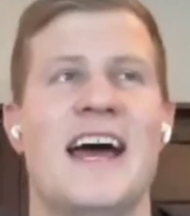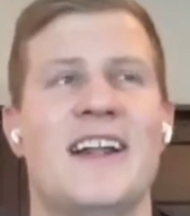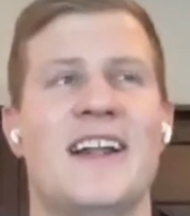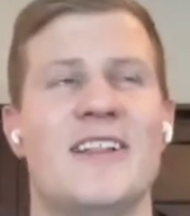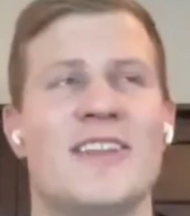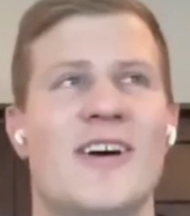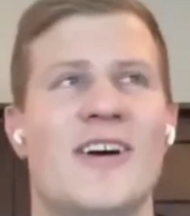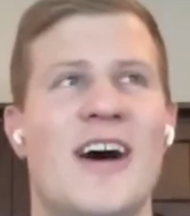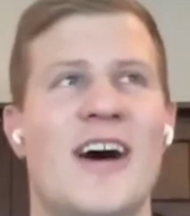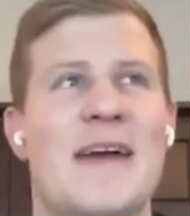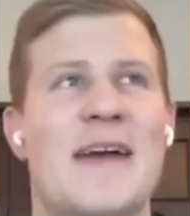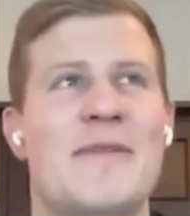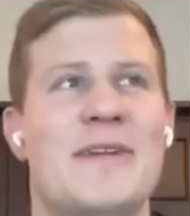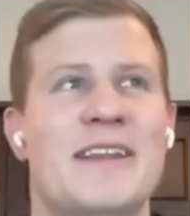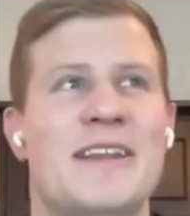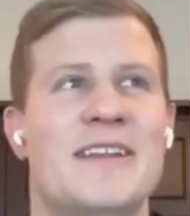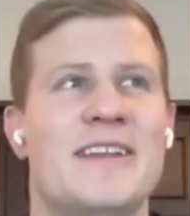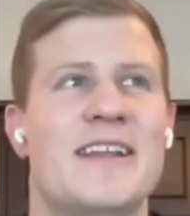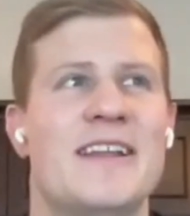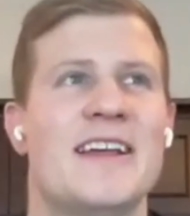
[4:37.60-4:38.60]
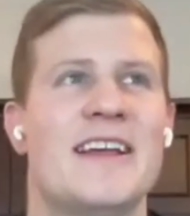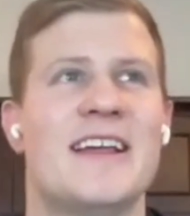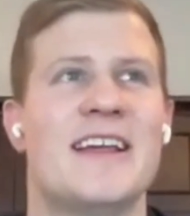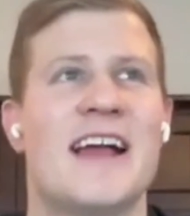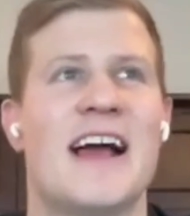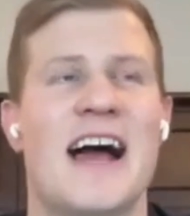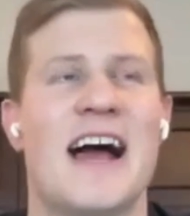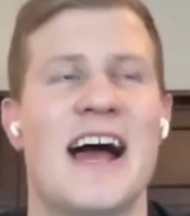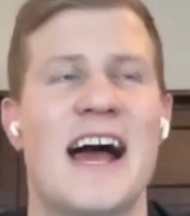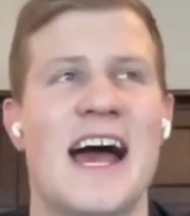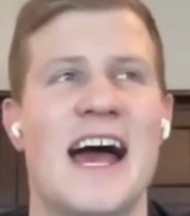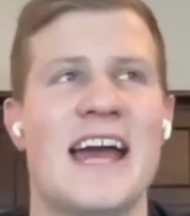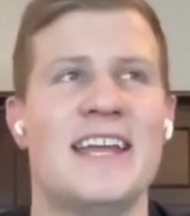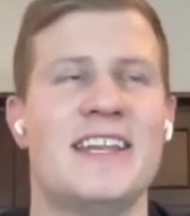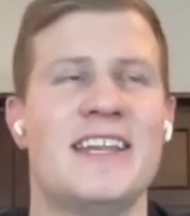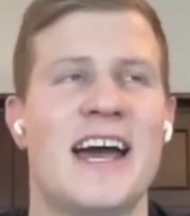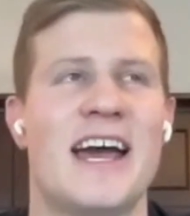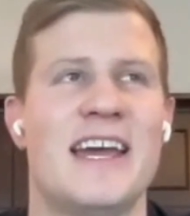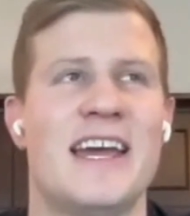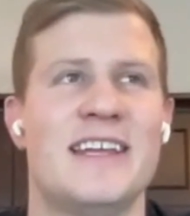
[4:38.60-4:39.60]
I don't know. I mean,
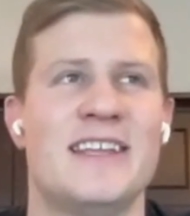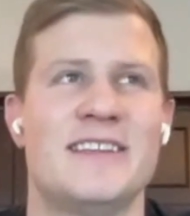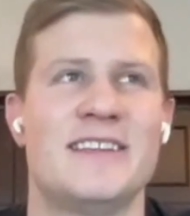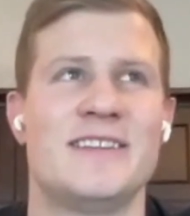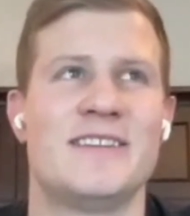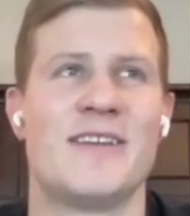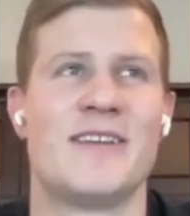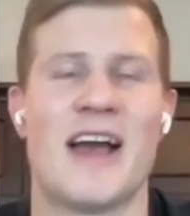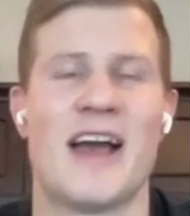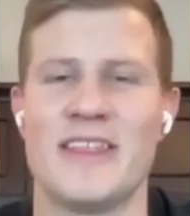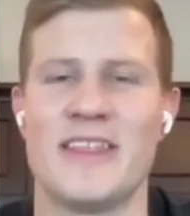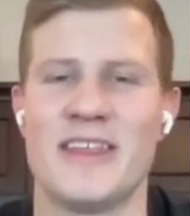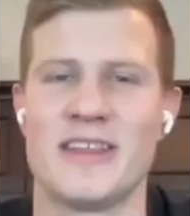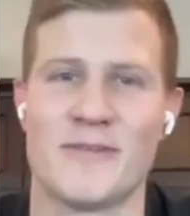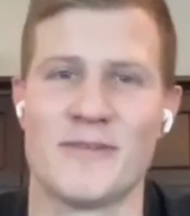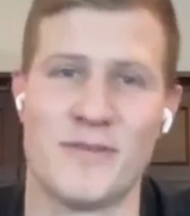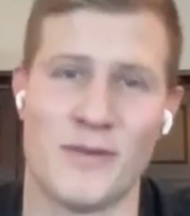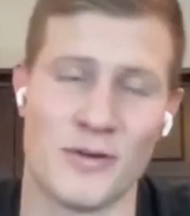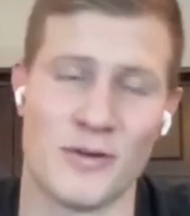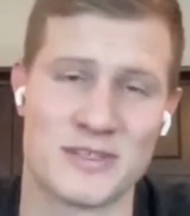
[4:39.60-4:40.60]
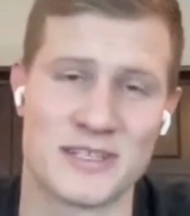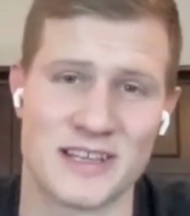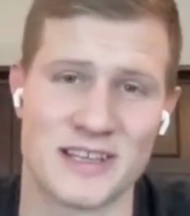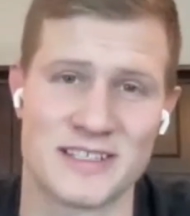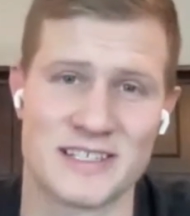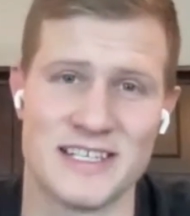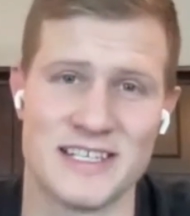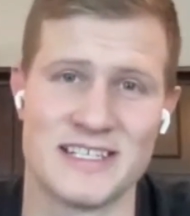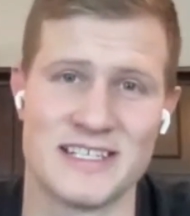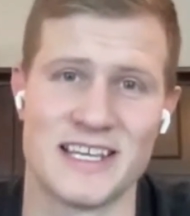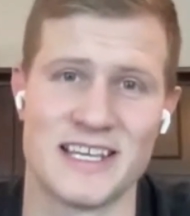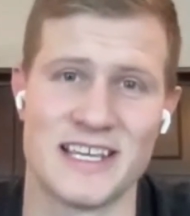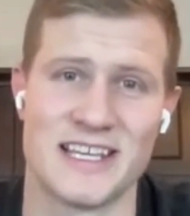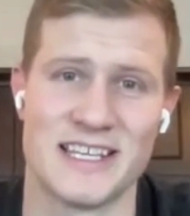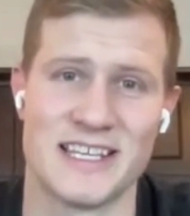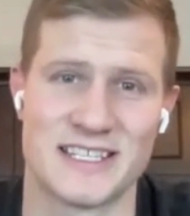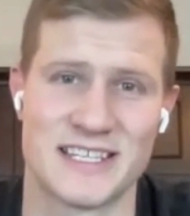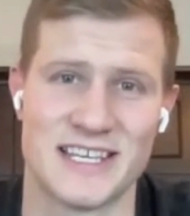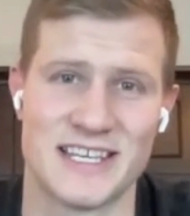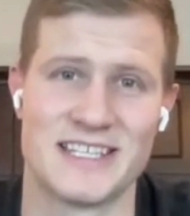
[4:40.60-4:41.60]
I think the folk style season
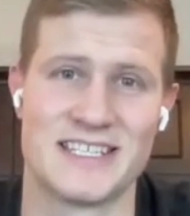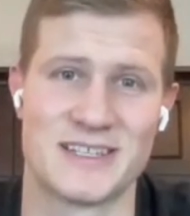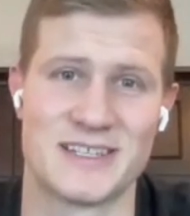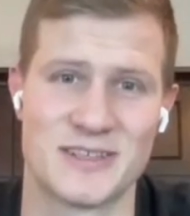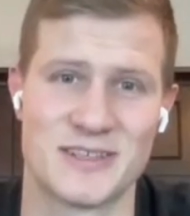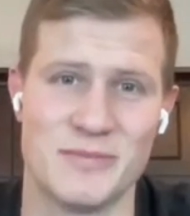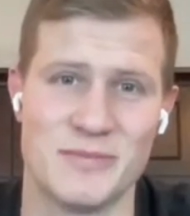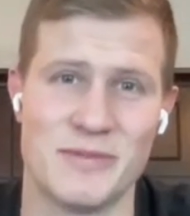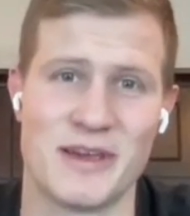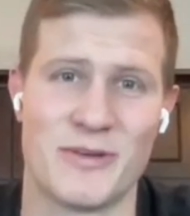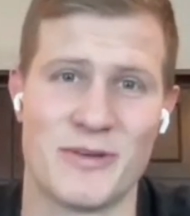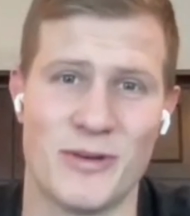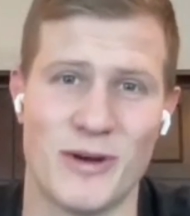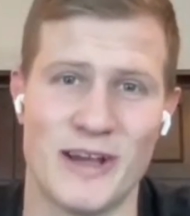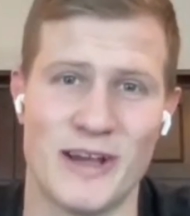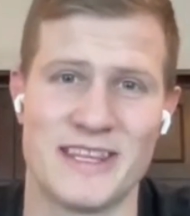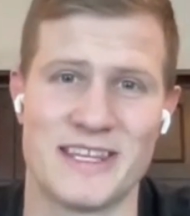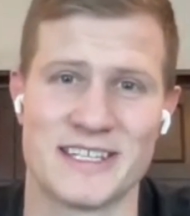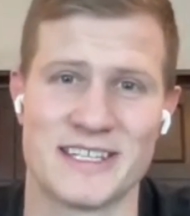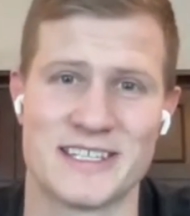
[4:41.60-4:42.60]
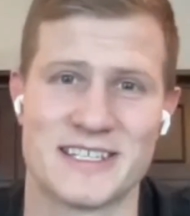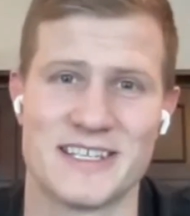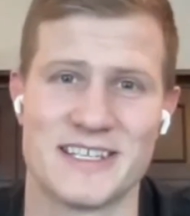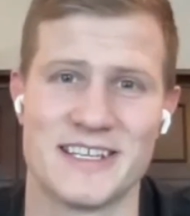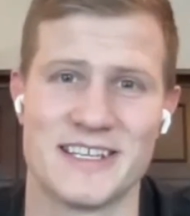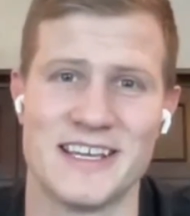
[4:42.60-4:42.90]
gets to be quite the